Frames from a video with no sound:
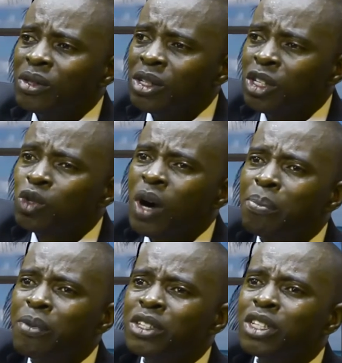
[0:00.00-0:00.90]
the ritual
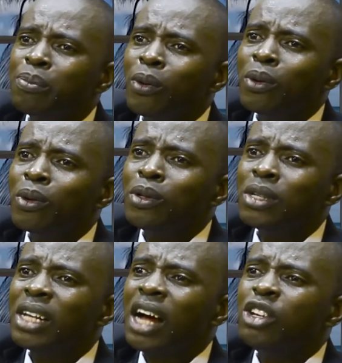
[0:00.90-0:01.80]
principle
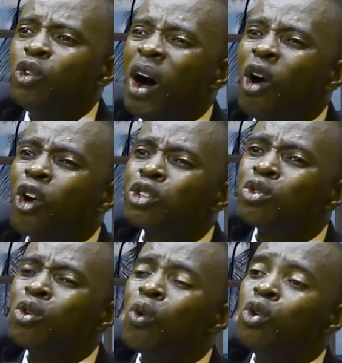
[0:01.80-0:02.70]
says that you are
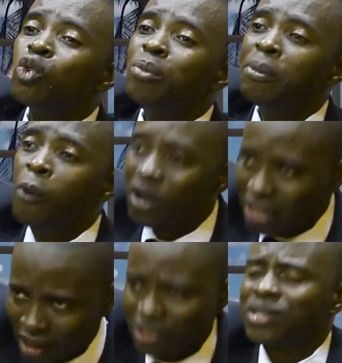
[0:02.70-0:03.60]
also going to be
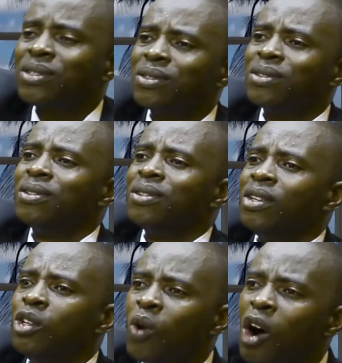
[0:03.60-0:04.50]
watered.
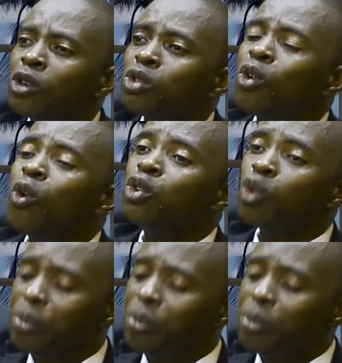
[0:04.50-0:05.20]
You are also going